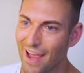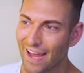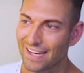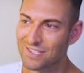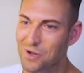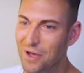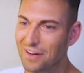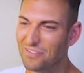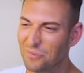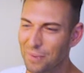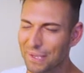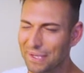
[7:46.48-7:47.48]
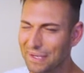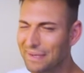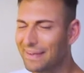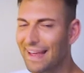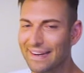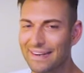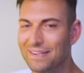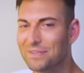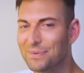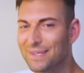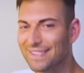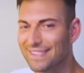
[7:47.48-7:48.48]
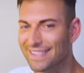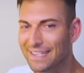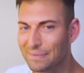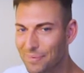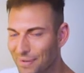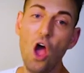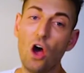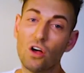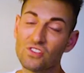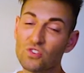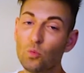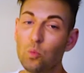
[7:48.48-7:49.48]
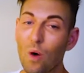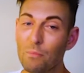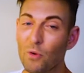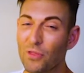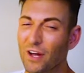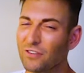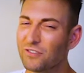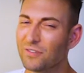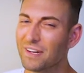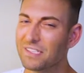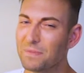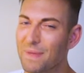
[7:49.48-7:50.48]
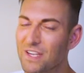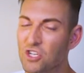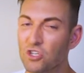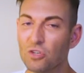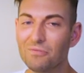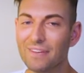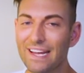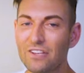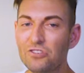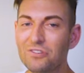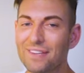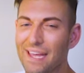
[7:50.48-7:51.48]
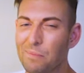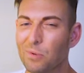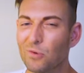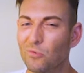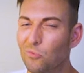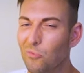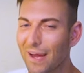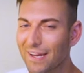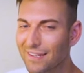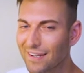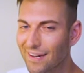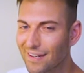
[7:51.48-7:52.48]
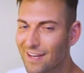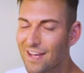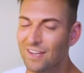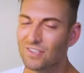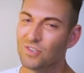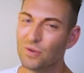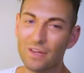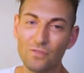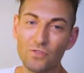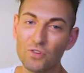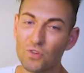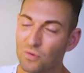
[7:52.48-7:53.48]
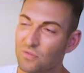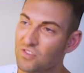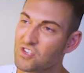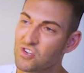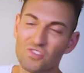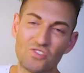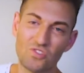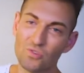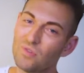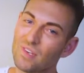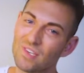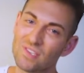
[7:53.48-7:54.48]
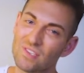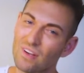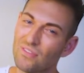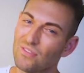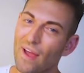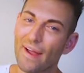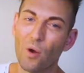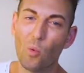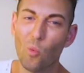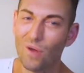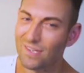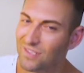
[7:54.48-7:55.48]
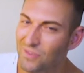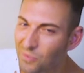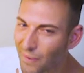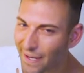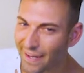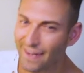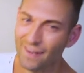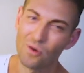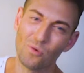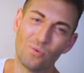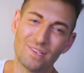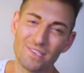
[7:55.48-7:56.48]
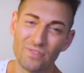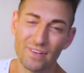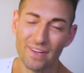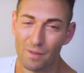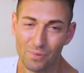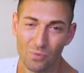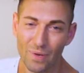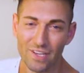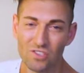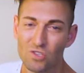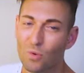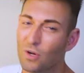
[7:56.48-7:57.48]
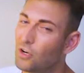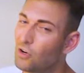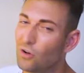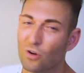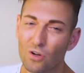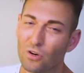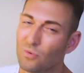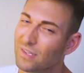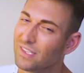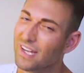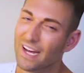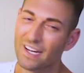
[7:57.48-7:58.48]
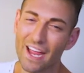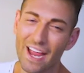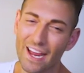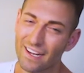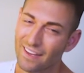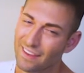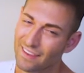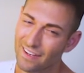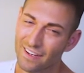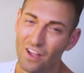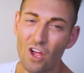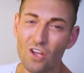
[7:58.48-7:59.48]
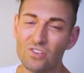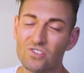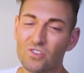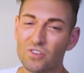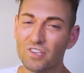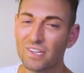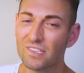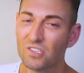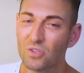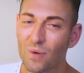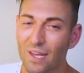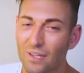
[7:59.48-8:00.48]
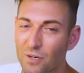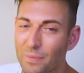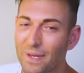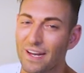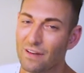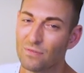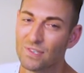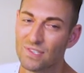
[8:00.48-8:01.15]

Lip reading: it's kind of really getting into it deep. Also, one more thing I do need to mention, you need to keep it regular. So if you just do this stuff like once a week or once every couple of weeks, you are not going to retain anything. So you need to do a little bit every